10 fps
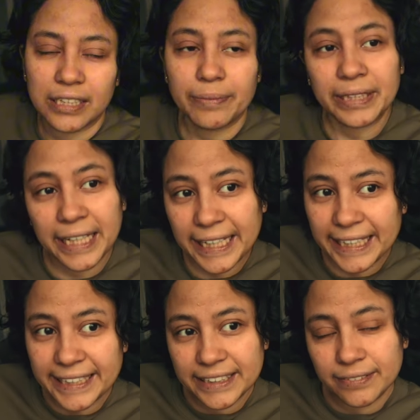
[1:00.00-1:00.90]
tummy
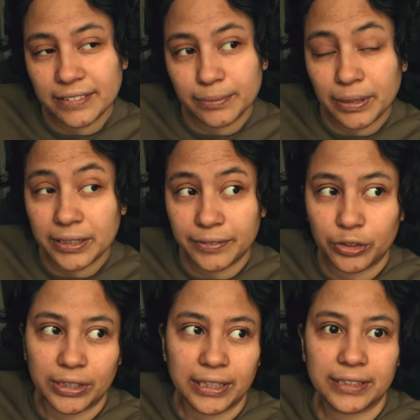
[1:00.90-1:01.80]
aches for the past
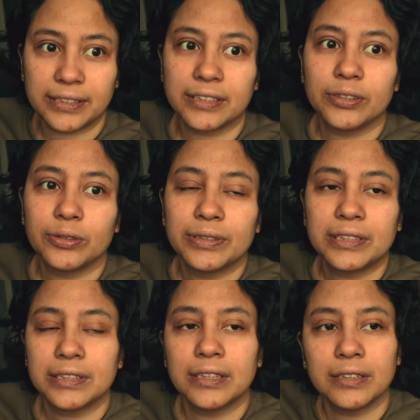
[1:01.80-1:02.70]
few days, so
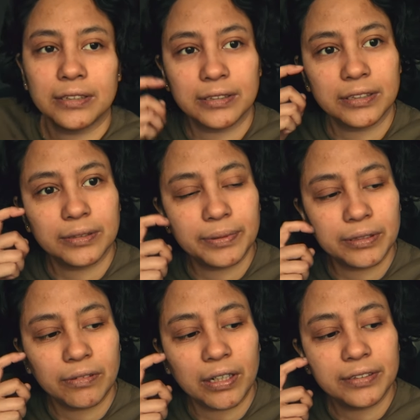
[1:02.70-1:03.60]
it's
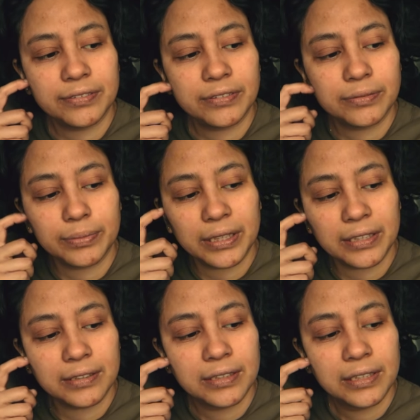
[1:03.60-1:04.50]
been rough,
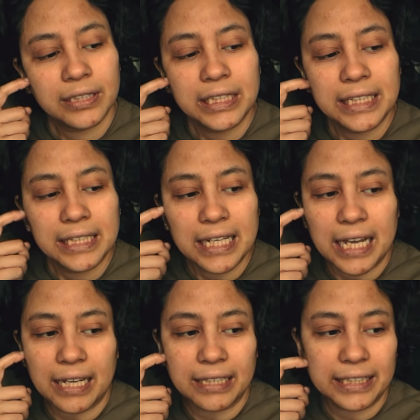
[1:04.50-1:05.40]
but
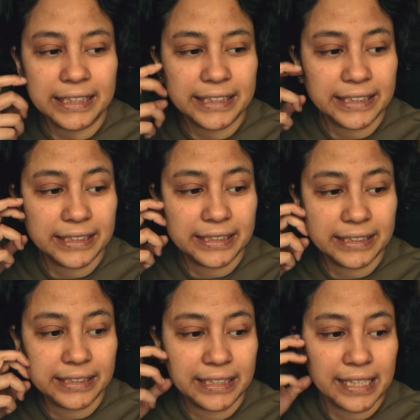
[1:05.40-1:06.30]

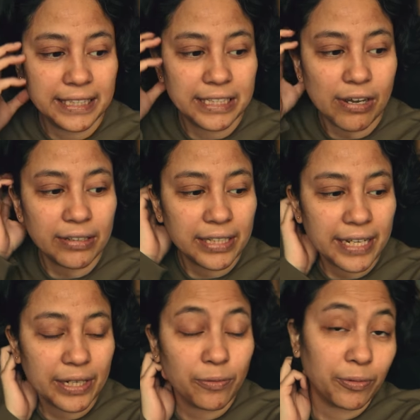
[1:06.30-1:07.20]
it's not
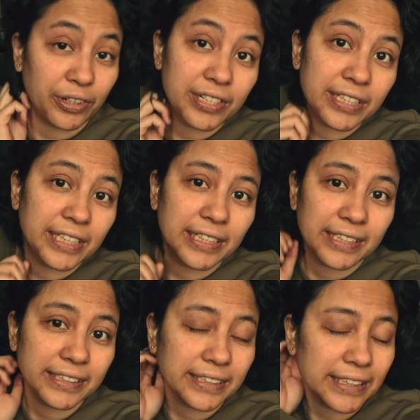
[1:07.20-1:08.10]
getting worse at
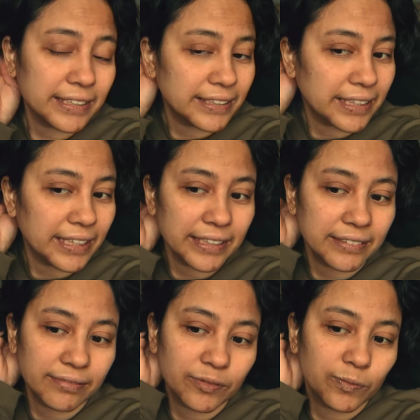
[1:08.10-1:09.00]
least, and it's
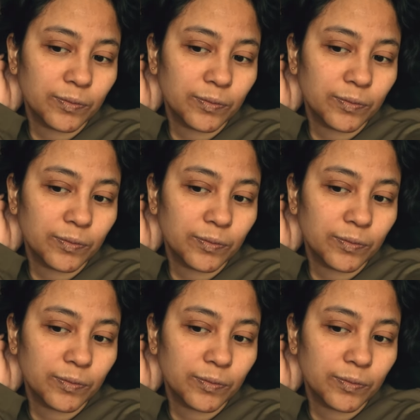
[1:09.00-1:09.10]
getting,